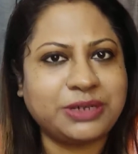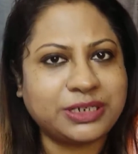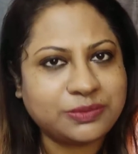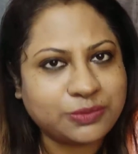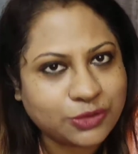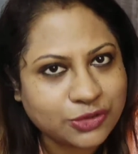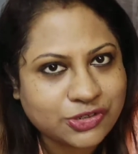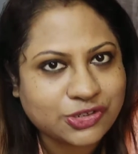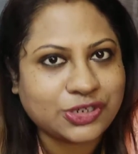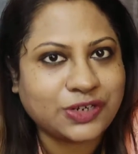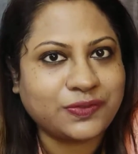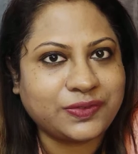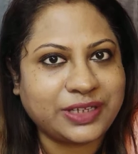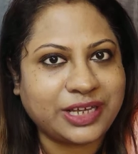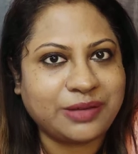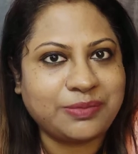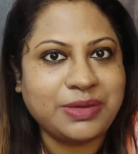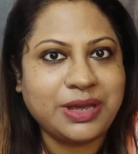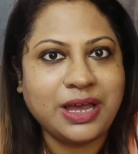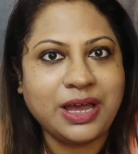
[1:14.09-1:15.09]
but most of
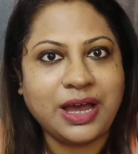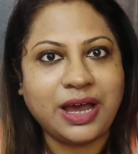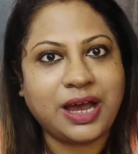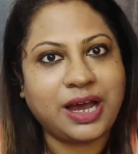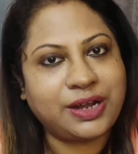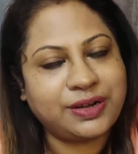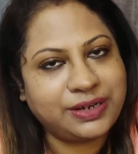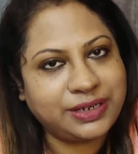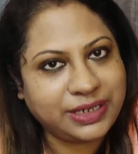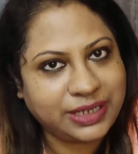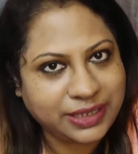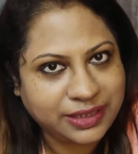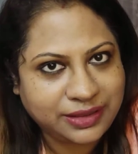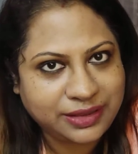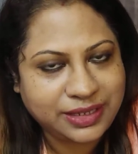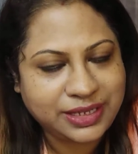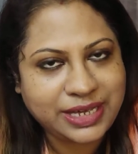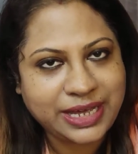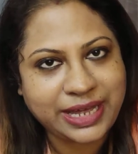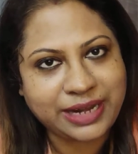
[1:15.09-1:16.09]
them are in Hindi.